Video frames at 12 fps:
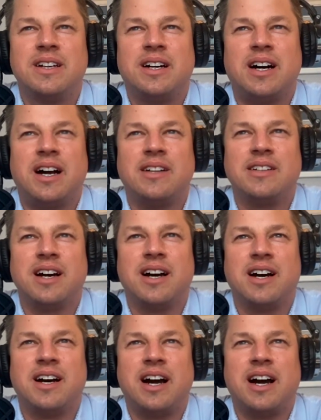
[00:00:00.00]
I
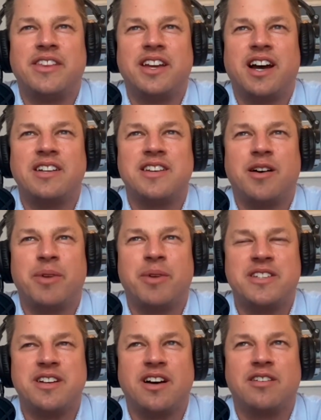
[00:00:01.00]
think I tell
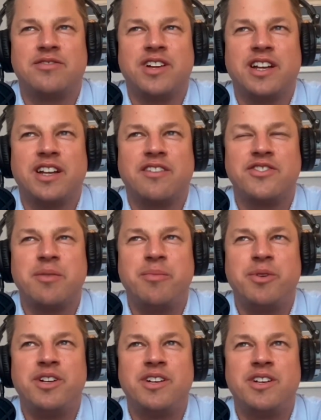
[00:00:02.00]
myself, like, if
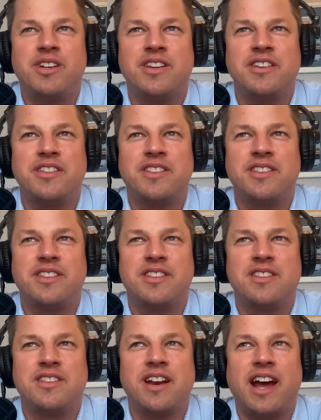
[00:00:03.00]
someone, that
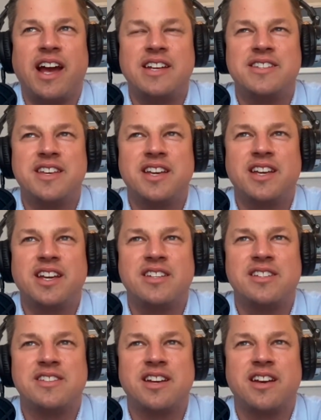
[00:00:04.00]
the nice thing is
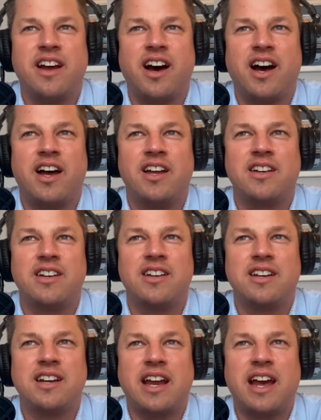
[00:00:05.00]
to not
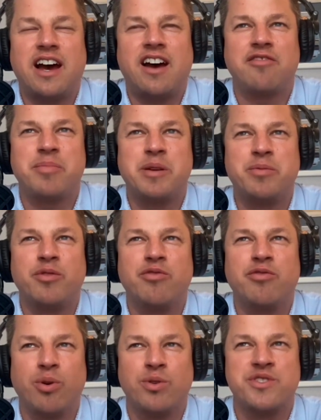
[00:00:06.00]
have people
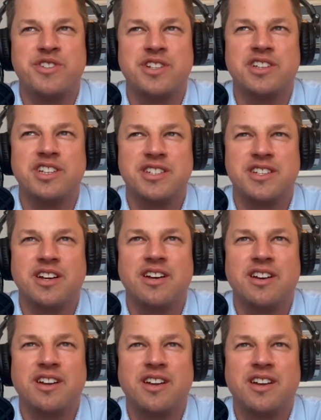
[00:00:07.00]
forced to listen.
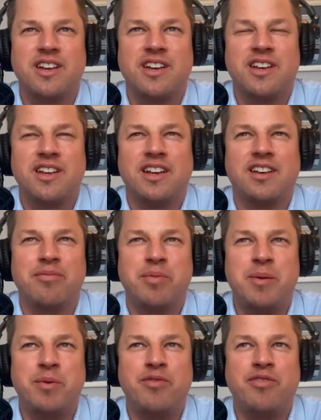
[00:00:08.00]
Like if
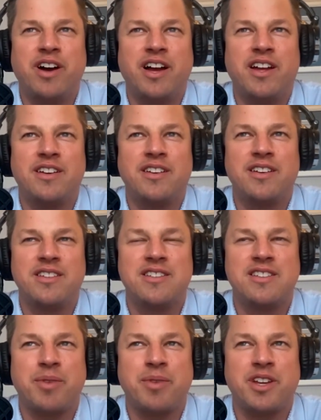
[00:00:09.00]
people find
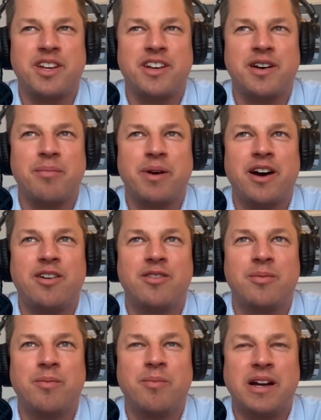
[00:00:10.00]
something about
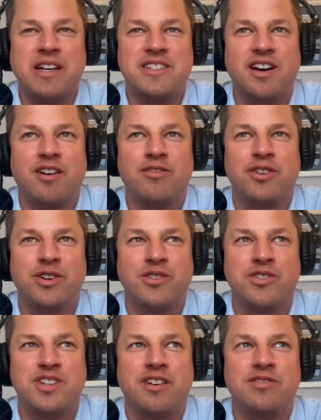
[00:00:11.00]
myself or
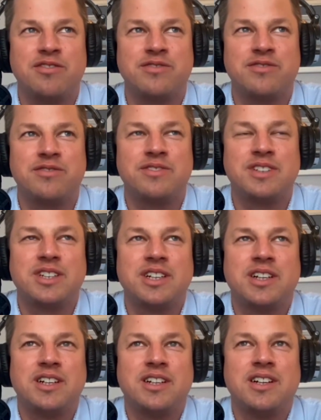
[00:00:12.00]
yourself,
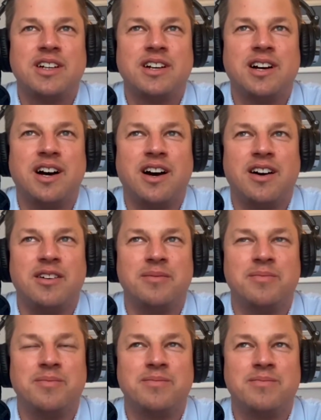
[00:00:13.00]

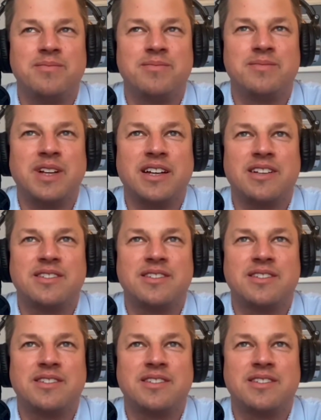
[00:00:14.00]
like